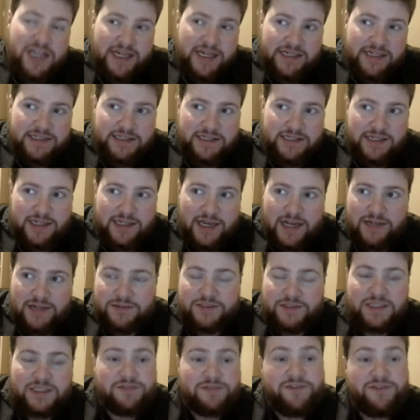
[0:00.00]
The Chase in it,
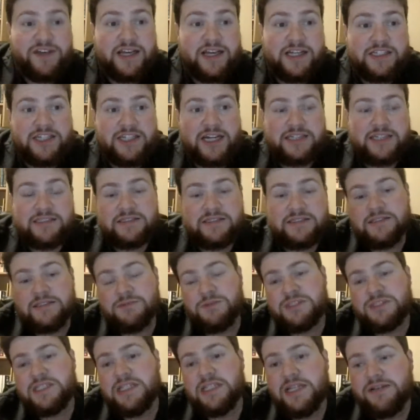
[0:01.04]
and it was
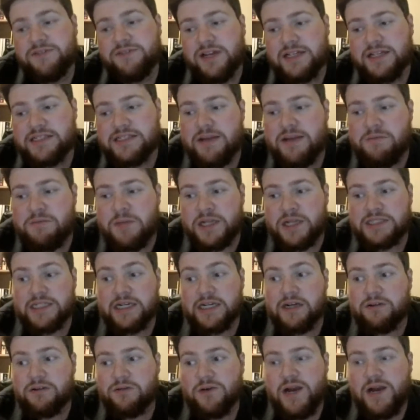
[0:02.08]
VHSs, and we still have that tin, but
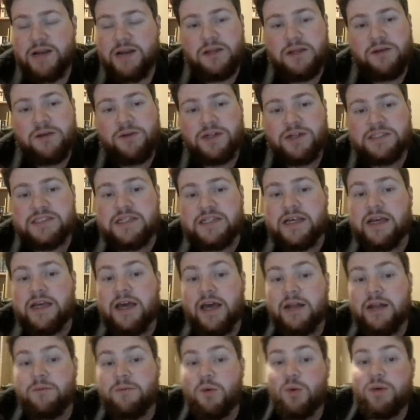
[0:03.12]
it's incredibly
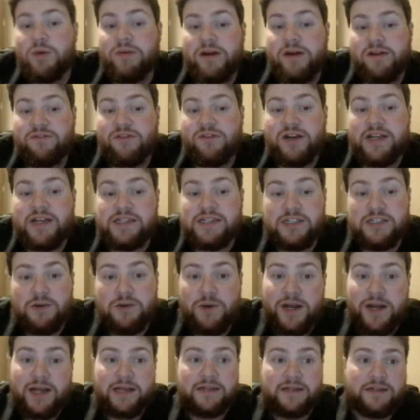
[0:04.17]
rusty, and I'm a wee bit afraid
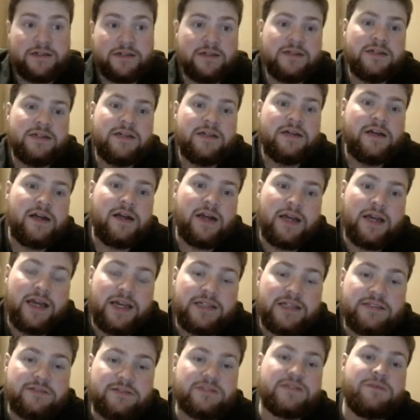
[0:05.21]
to go in it
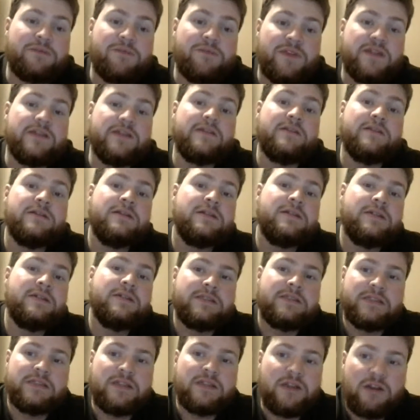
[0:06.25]
in case there's something
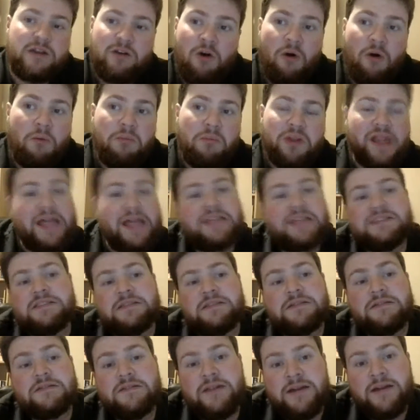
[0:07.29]
not
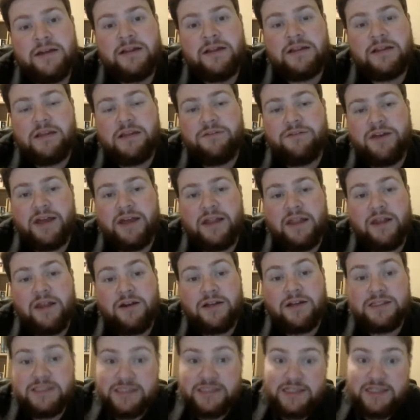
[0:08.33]
pleasant living
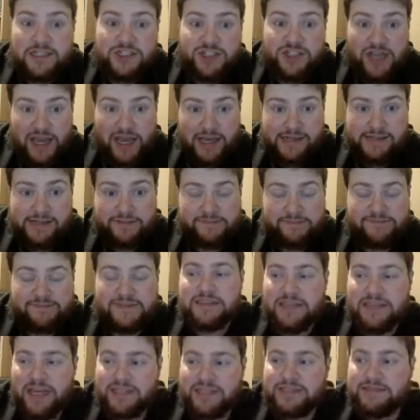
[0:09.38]
in there, because it's in the shed.
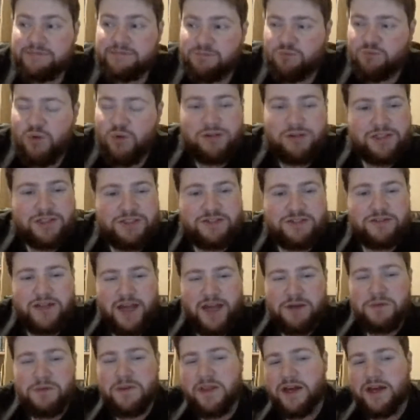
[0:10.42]
That's probably should
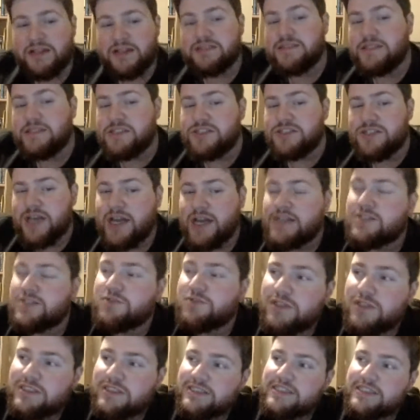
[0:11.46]
have led with that. It's in the
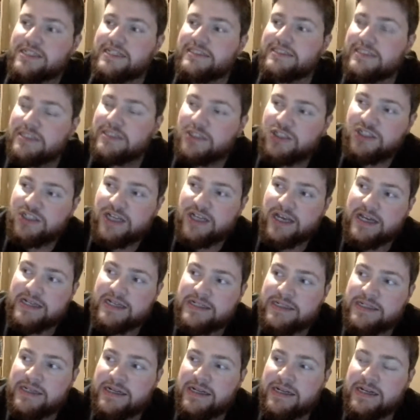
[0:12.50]
shed. It's rusty. It's in the
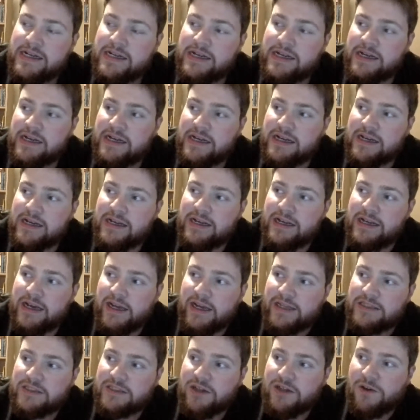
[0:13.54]
shed,
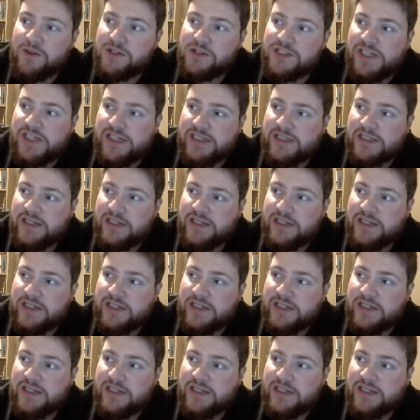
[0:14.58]
and it's got